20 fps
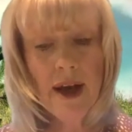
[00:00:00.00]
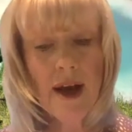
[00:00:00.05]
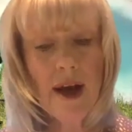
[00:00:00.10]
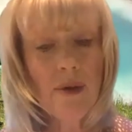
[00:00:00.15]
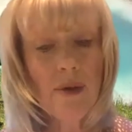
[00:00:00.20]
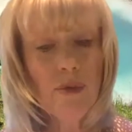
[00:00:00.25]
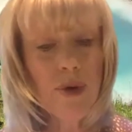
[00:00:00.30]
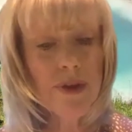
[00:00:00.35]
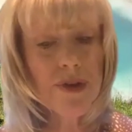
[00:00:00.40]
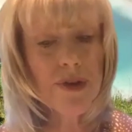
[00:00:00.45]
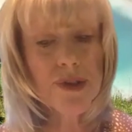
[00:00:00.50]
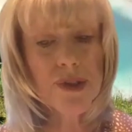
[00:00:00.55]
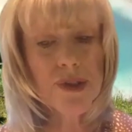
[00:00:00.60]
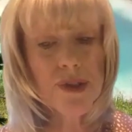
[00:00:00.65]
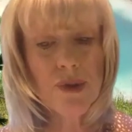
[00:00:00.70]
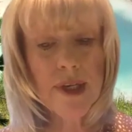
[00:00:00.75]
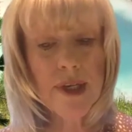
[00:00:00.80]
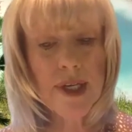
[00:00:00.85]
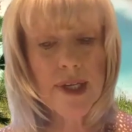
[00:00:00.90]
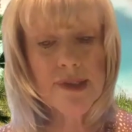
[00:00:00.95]
with the
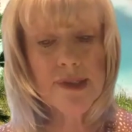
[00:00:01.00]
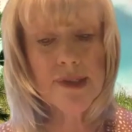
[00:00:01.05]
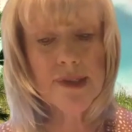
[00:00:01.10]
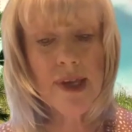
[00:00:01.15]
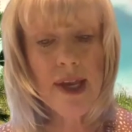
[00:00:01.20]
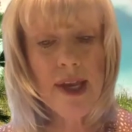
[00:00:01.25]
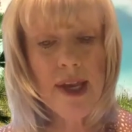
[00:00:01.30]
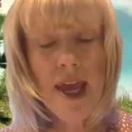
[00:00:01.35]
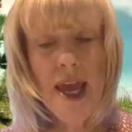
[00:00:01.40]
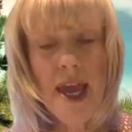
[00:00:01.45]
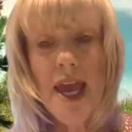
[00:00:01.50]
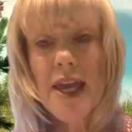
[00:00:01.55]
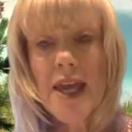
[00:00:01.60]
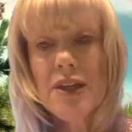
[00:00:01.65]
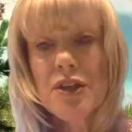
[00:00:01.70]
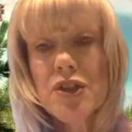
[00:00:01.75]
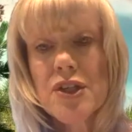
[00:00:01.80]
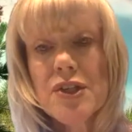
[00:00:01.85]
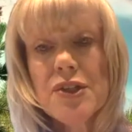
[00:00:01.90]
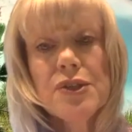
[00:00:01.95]
students
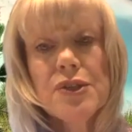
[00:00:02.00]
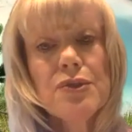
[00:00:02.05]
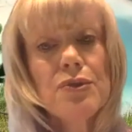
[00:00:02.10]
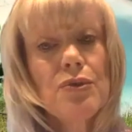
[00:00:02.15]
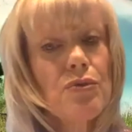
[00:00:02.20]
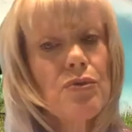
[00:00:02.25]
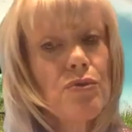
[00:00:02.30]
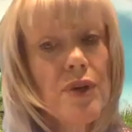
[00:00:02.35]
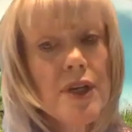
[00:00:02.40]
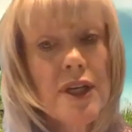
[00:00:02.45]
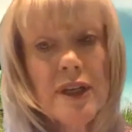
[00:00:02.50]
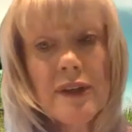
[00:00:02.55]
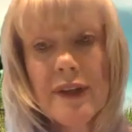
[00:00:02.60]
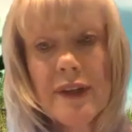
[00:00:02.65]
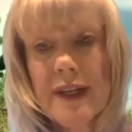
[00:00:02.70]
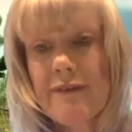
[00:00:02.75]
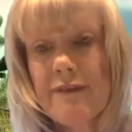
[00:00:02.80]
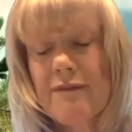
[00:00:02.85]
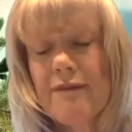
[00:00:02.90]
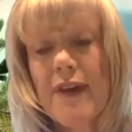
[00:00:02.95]
and just
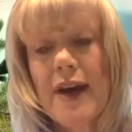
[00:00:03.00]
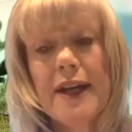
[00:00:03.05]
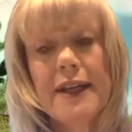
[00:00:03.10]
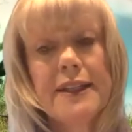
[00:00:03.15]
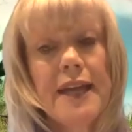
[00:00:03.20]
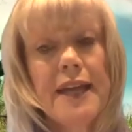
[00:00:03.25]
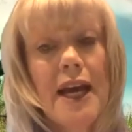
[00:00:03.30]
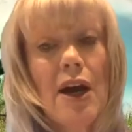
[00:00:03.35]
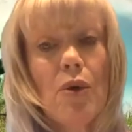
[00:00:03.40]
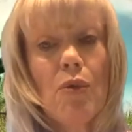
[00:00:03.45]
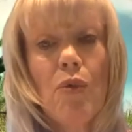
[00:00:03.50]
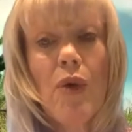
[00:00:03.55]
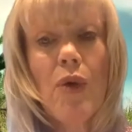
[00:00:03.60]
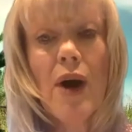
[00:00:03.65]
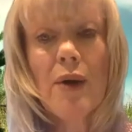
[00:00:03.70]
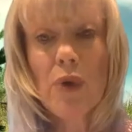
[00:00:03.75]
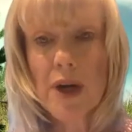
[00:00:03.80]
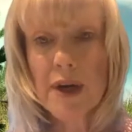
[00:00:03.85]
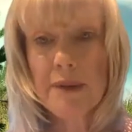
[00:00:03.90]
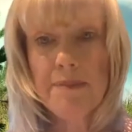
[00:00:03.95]
really find out
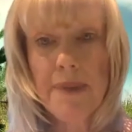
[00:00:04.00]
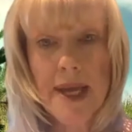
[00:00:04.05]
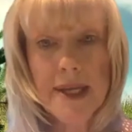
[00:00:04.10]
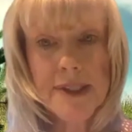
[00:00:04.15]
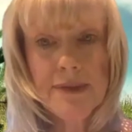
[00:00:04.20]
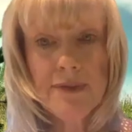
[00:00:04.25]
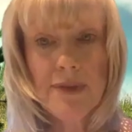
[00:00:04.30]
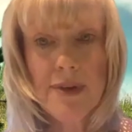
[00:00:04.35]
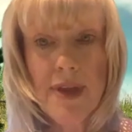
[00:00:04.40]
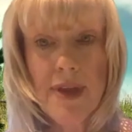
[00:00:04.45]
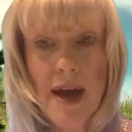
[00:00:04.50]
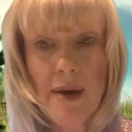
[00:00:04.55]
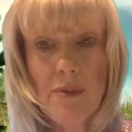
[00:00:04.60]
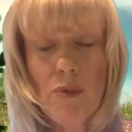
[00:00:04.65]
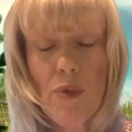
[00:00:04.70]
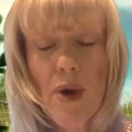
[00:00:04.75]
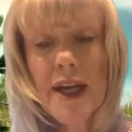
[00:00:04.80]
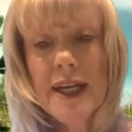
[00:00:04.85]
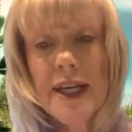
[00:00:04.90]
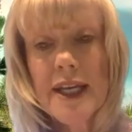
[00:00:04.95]
what worked best for them.
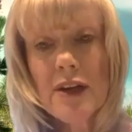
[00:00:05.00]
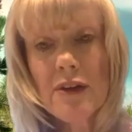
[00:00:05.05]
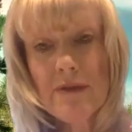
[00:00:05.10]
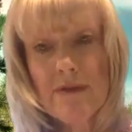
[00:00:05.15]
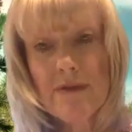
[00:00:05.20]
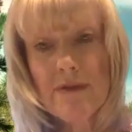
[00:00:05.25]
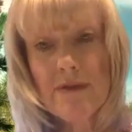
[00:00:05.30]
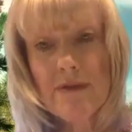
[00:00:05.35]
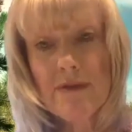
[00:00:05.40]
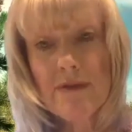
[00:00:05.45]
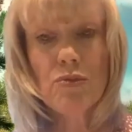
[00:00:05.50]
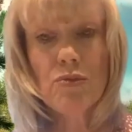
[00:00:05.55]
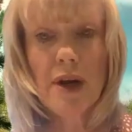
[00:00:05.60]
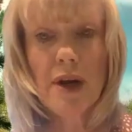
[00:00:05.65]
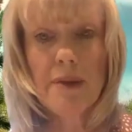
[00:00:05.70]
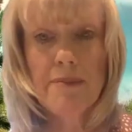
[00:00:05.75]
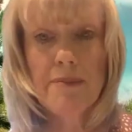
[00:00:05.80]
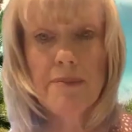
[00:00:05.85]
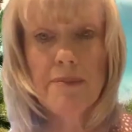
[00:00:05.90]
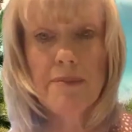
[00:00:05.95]
What intervention
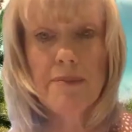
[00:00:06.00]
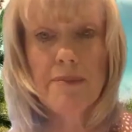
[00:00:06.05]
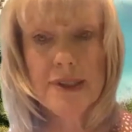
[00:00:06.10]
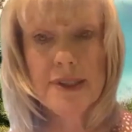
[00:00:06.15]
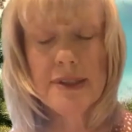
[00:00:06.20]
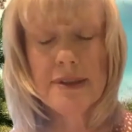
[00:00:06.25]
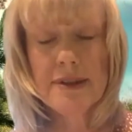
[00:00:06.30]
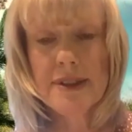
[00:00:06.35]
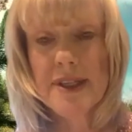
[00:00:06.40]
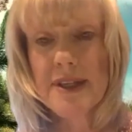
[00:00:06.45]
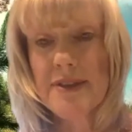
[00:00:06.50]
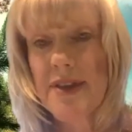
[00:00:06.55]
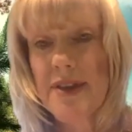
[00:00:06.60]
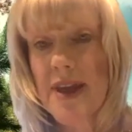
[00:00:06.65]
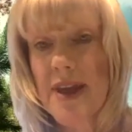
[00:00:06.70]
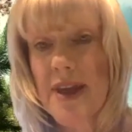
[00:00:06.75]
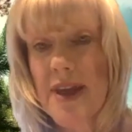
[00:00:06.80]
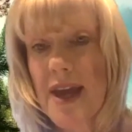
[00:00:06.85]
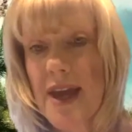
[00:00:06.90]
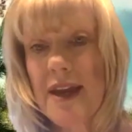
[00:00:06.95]
worked best? Did
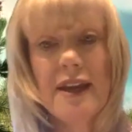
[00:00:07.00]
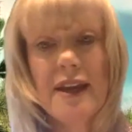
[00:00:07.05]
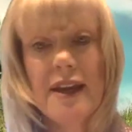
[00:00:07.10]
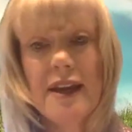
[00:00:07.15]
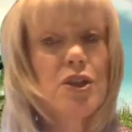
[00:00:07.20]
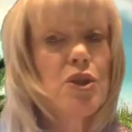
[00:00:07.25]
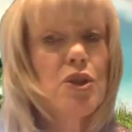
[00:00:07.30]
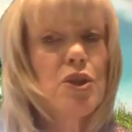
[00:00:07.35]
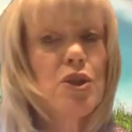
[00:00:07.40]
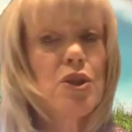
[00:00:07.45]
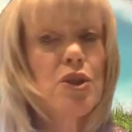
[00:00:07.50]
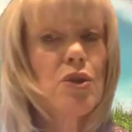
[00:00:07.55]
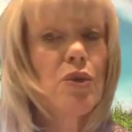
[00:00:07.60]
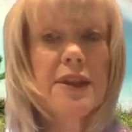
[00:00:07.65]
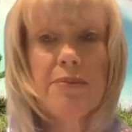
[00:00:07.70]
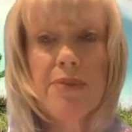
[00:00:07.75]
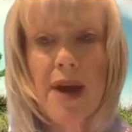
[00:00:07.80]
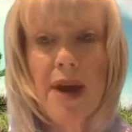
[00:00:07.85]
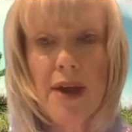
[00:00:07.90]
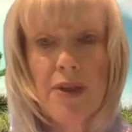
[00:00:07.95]
they enjoy the
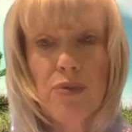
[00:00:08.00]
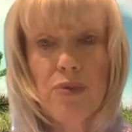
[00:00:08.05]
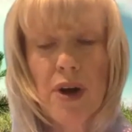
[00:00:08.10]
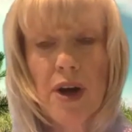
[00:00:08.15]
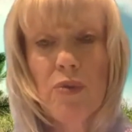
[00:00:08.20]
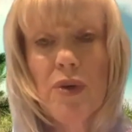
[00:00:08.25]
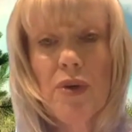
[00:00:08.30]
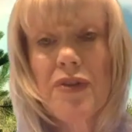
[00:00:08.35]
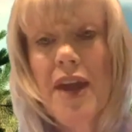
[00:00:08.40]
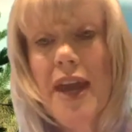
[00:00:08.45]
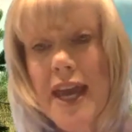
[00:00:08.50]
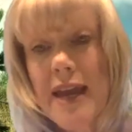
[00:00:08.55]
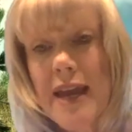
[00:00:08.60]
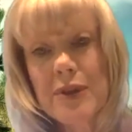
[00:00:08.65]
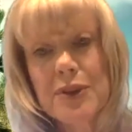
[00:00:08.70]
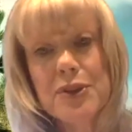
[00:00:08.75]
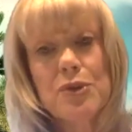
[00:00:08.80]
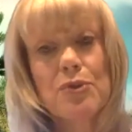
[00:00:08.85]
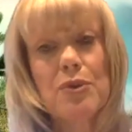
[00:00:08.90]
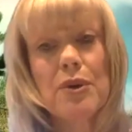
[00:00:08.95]
breath work? Were they
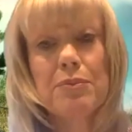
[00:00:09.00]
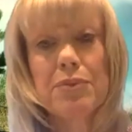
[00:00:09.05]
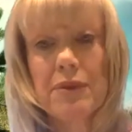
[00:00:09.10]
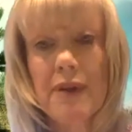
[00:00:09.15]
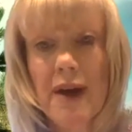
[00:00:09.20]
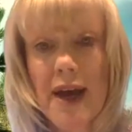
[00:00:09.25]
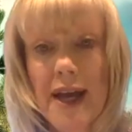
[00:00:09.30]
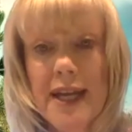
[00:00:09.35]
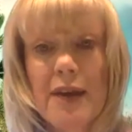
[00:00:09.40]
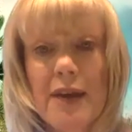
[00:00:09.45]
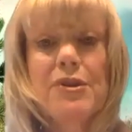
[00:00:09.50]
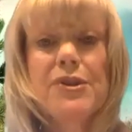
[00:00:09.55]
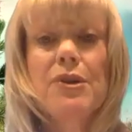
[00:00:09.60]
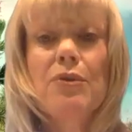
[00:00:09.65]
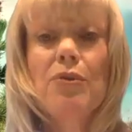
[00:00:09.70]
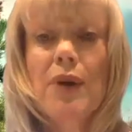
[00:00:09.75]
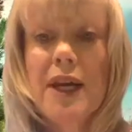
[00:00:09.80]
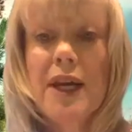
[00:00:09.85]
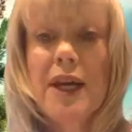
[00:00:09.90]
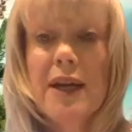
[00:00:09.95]
able to apply it? Was
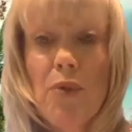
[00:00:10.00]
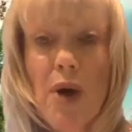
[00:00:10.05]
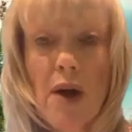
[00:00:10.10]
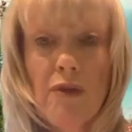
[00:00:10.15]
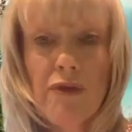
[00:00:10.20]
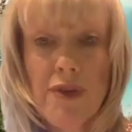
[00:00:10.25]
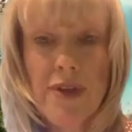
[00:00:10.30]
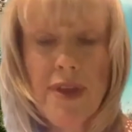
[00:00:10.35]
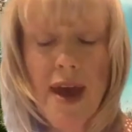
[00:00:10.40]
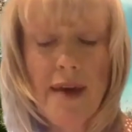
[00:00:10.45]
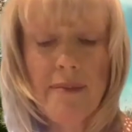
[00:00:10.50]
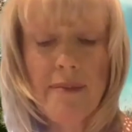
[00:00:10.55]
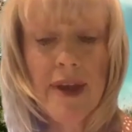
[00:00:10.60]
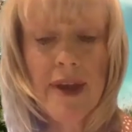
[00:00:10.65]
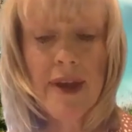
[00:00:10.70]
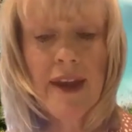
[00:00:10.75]
it working well for them?